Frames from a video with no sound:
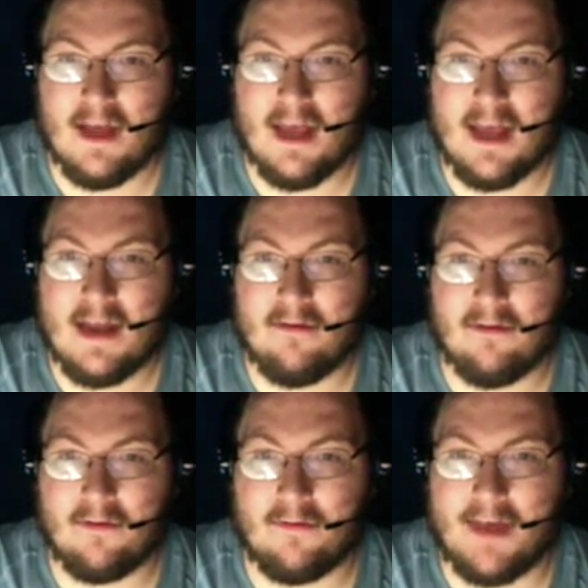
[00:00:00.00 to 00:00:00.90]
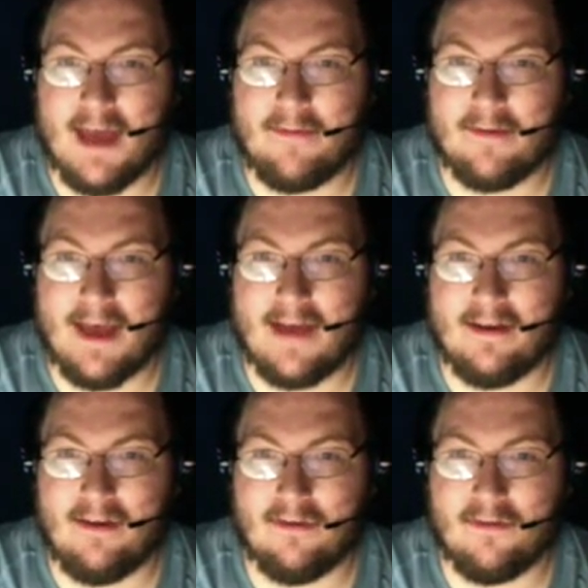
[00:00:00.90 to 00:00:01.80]
in northern Campbell
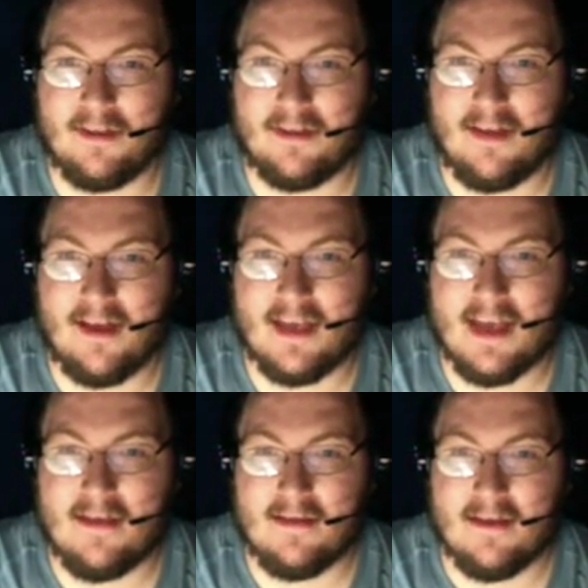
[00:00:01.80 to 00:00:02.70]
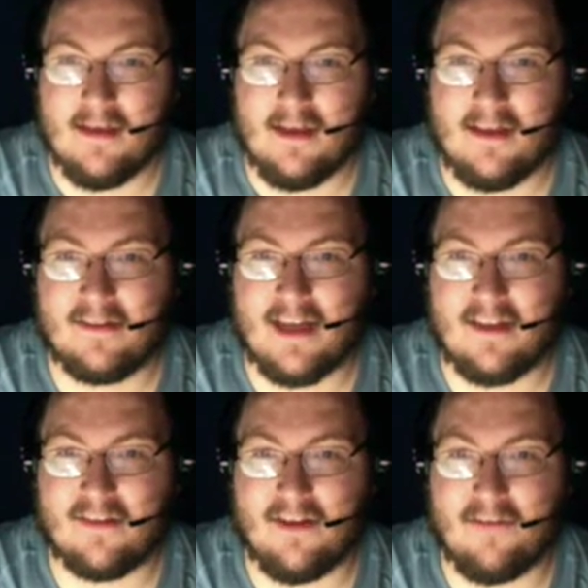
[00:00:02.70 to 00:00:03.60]
County, northern Kentucky, instead
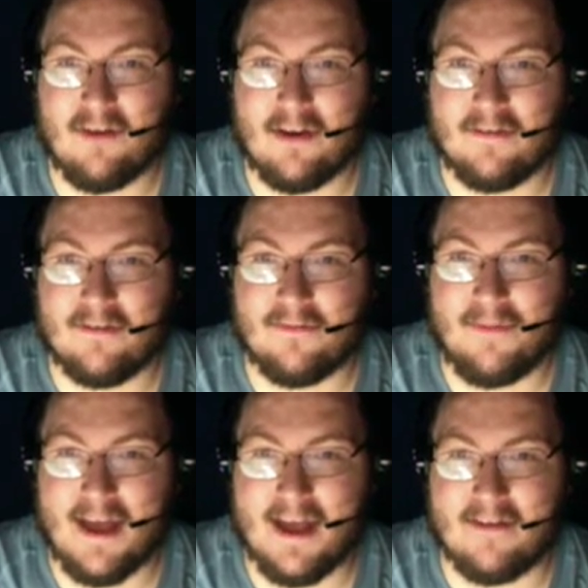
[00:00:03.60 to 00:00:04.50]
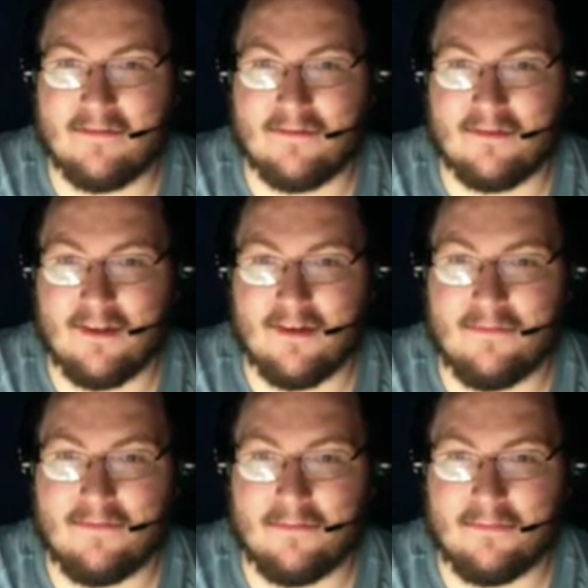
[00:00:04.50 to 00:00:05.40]
of somewhere in Spain.
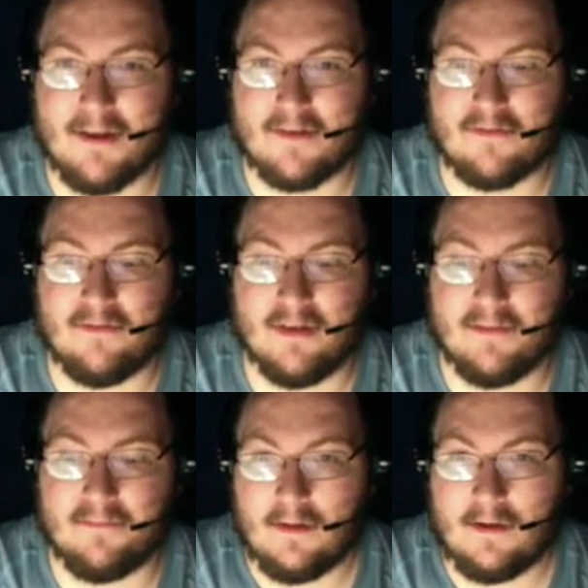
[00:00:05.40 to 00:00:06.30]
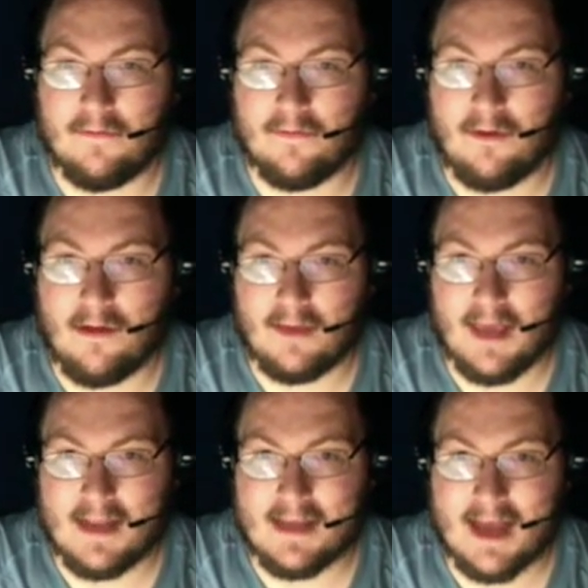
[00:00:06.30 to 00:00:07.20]
So there's a win. Overall,
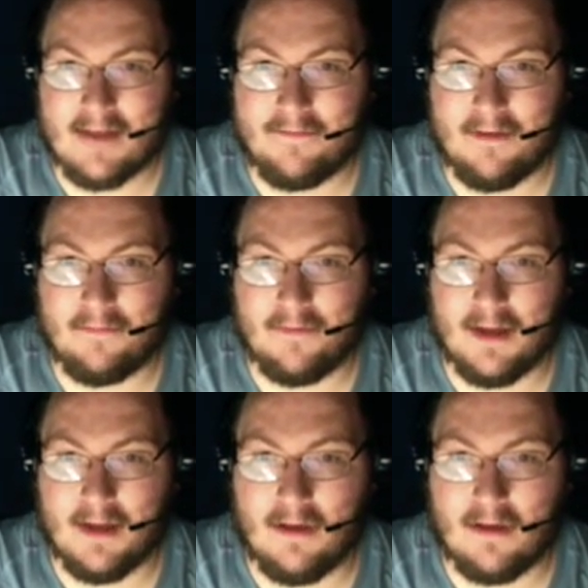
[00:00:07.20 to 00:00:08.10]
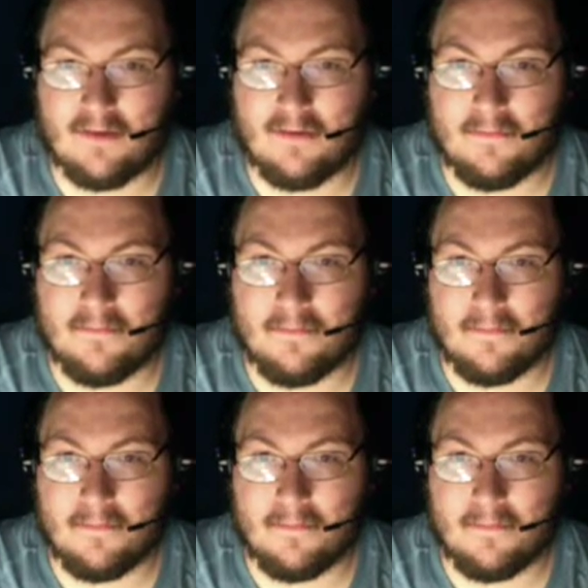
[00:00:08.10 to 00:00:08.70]
KitKat felt pretty awesome.